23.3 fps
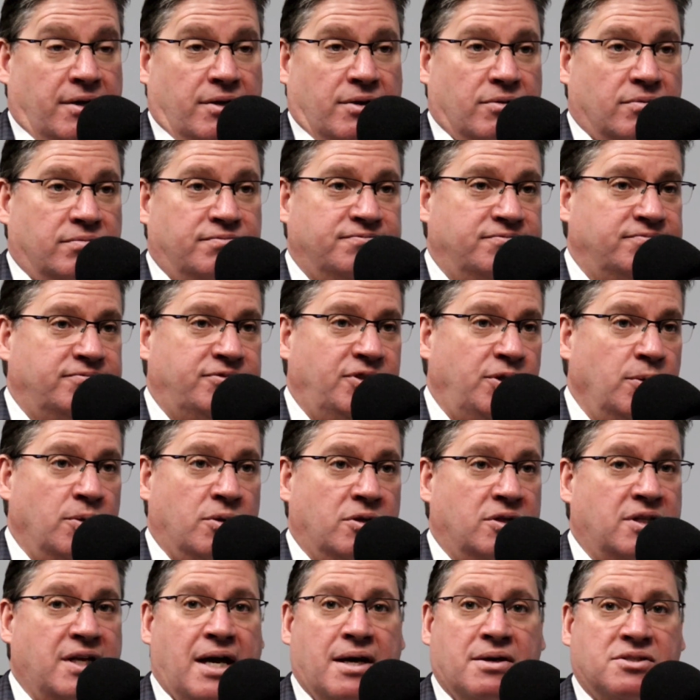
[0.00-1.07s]
I don't know, a few
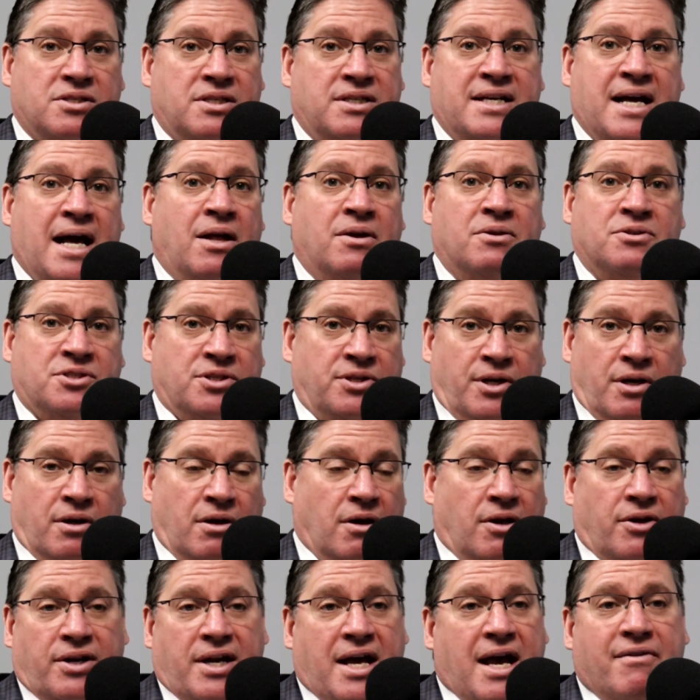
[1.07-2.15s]
$100,000 in there,
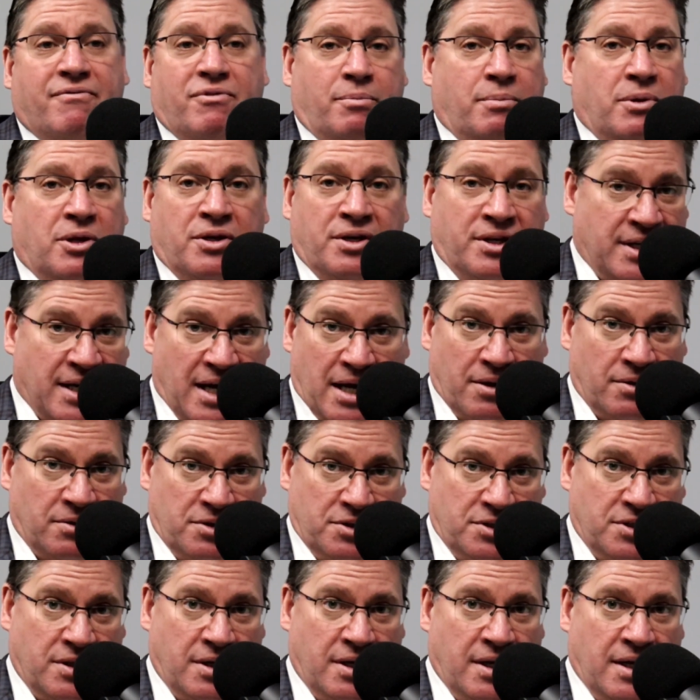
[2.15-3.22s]
call it
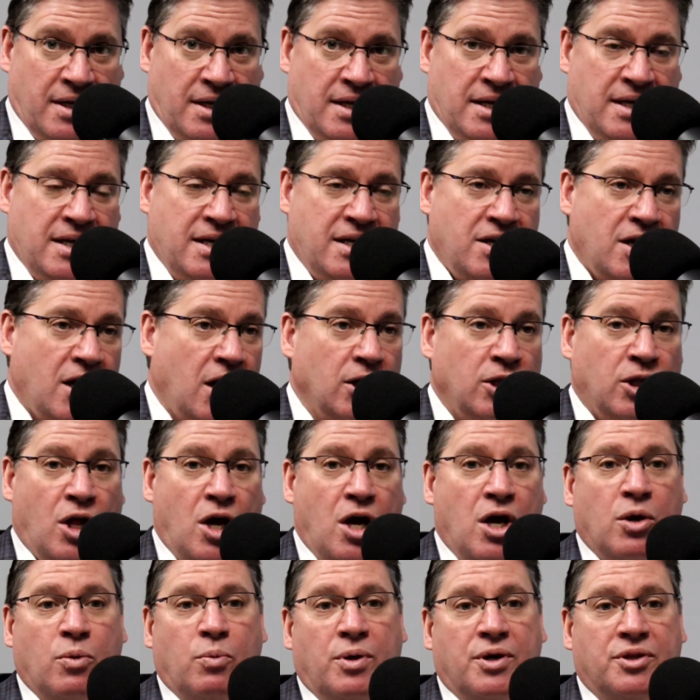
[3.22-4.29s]
$500,000,
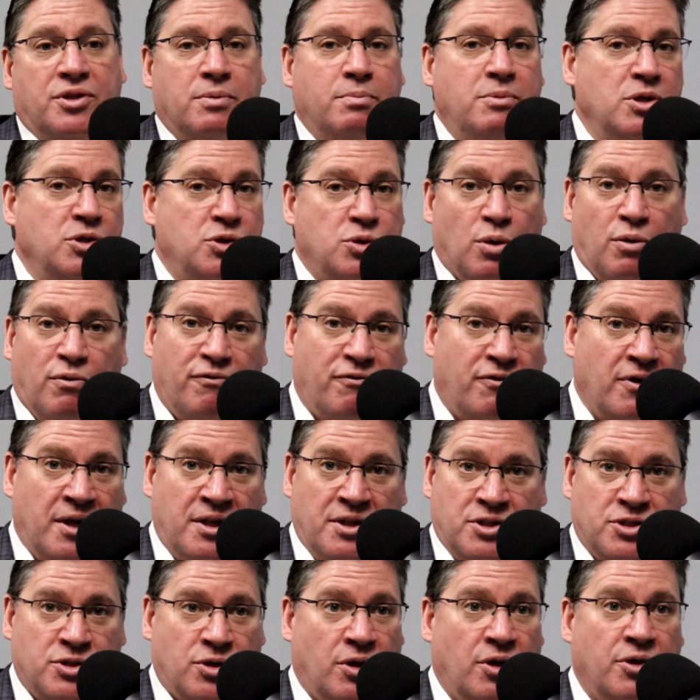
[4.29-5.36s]
along with the mutual
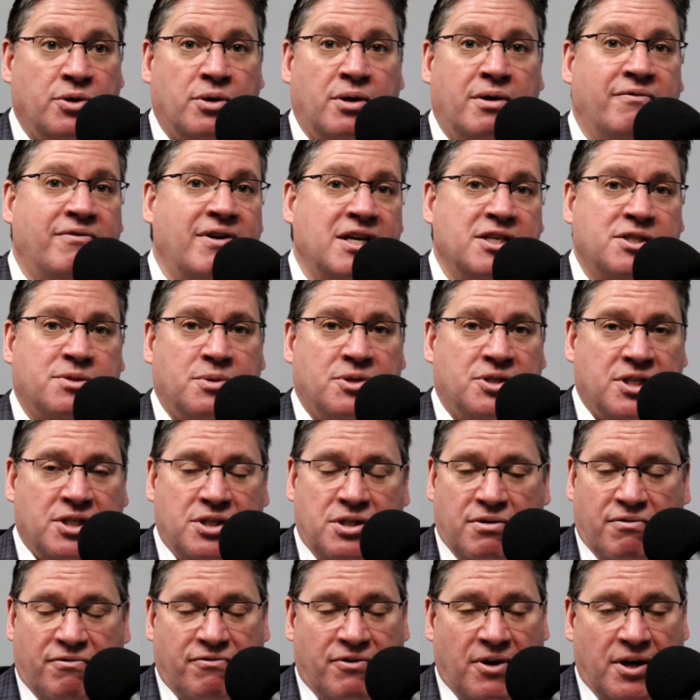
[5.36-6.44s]
funds or other investments
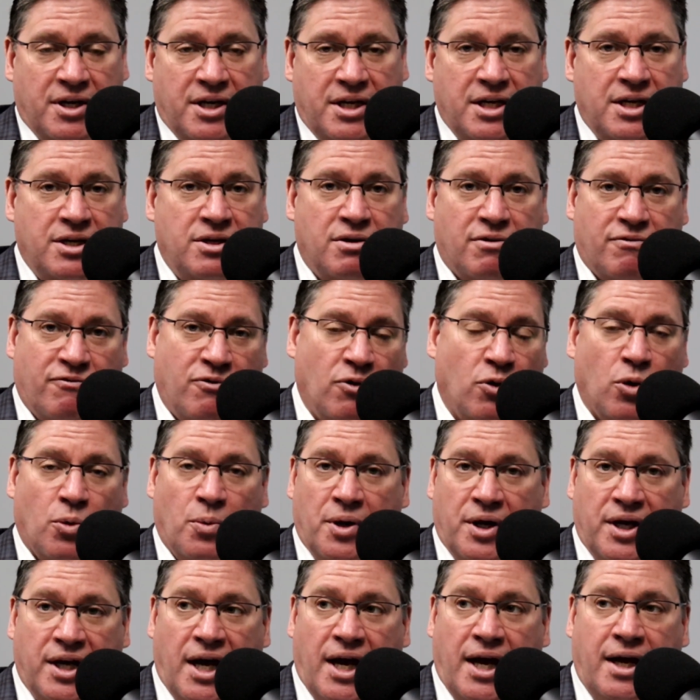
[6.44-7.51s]
that you funded in your
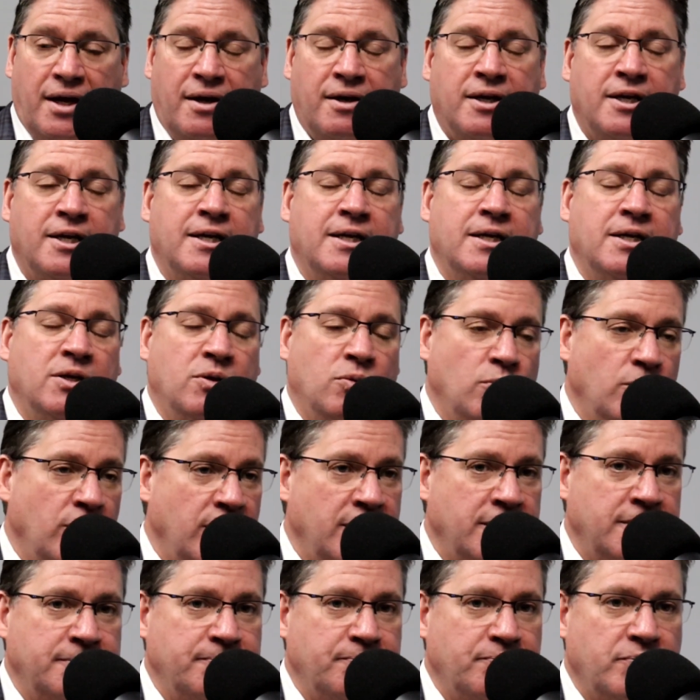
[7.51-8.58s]
401k.
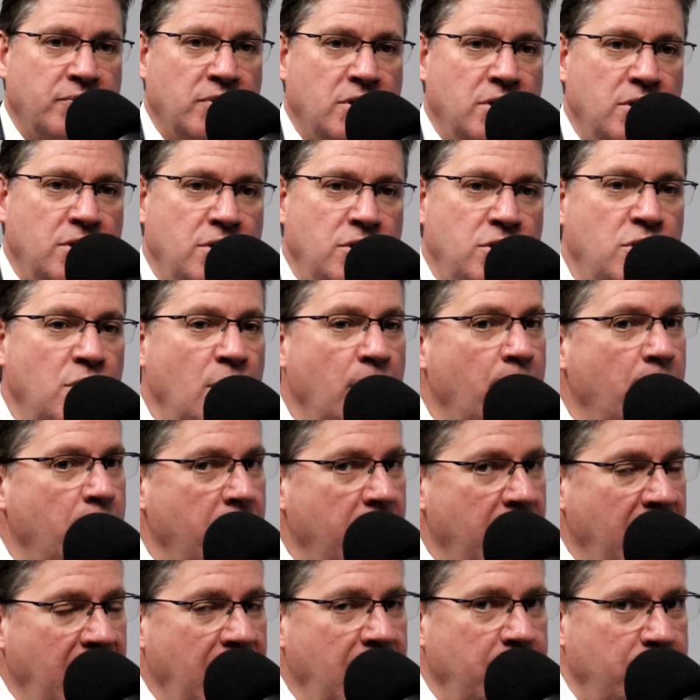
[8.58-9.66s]
Well, you
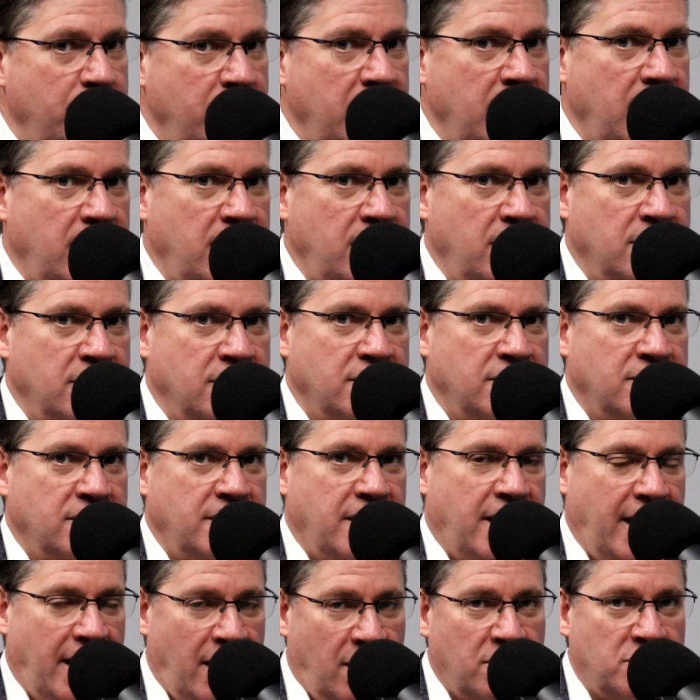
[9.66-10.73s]
may be
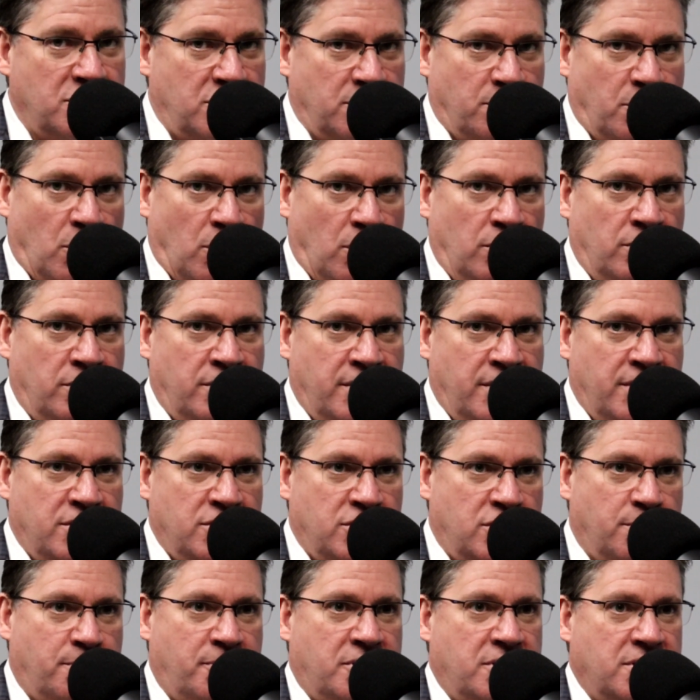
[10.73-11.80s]
eligible
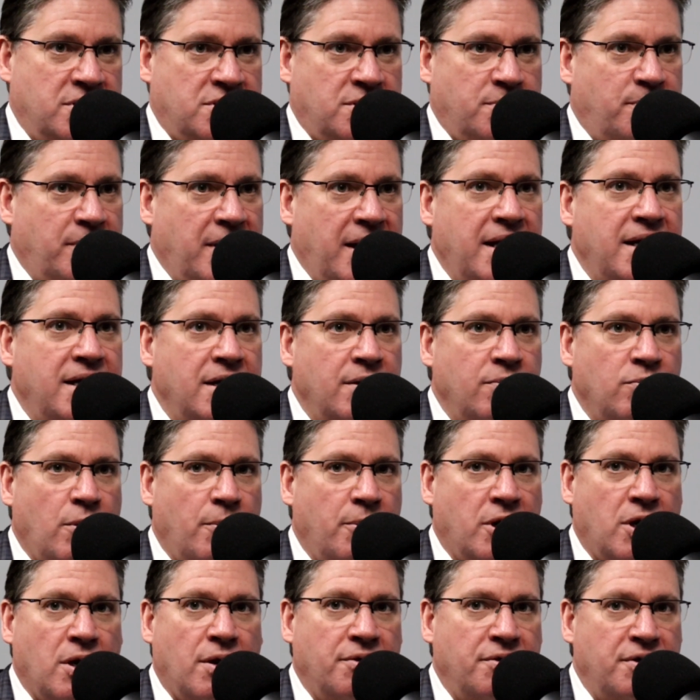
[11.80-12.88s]
to participate in
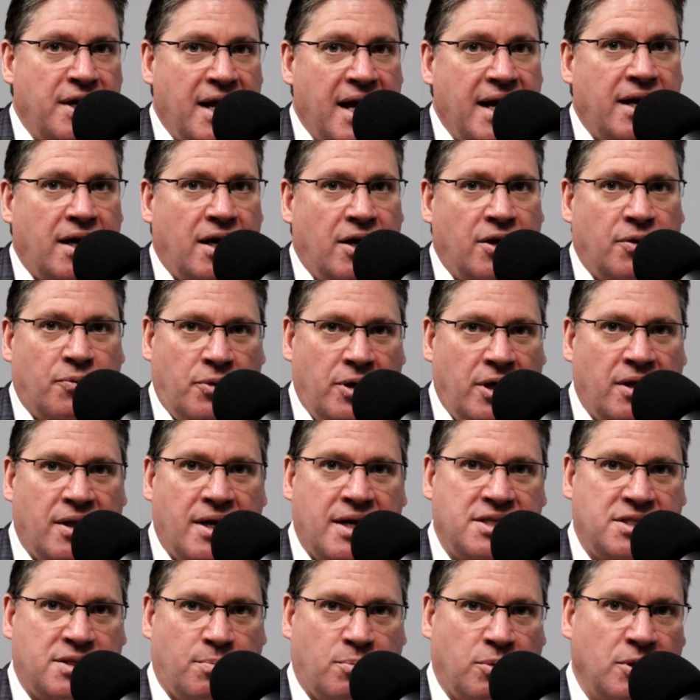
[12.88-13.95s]
what we call net
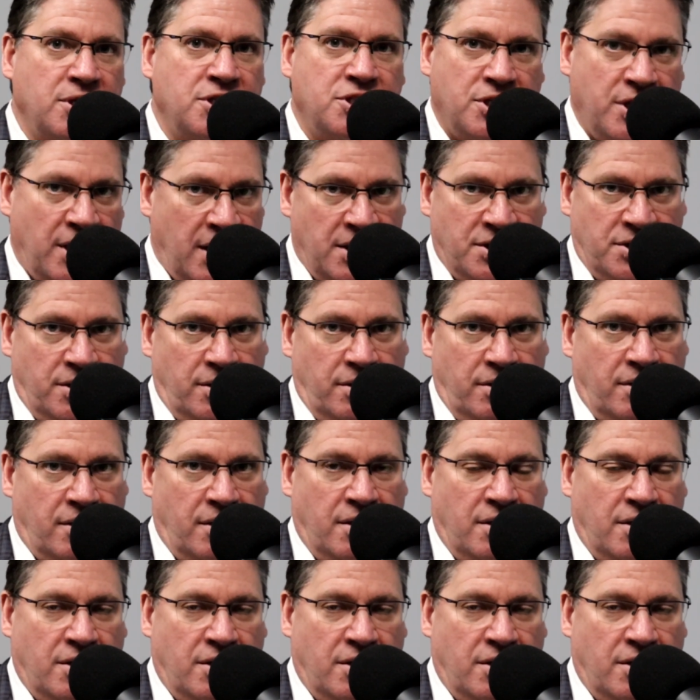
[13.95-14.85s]
unrealized appreciation.